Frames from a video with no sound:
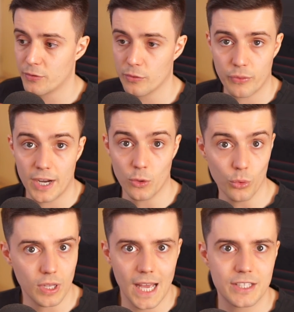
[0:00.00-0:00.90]
If you find
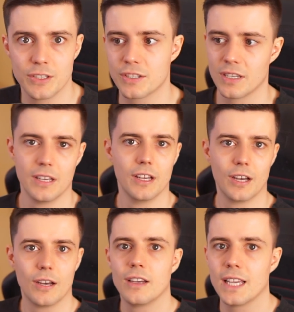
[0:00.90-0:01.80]
all the letters
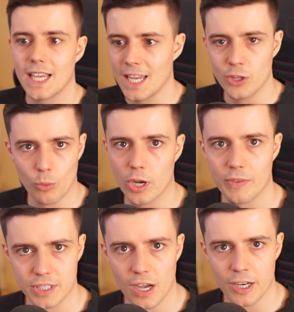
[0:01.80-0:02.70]
in the World
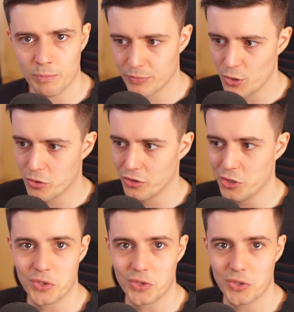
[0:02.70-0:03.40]
of Eternum, you can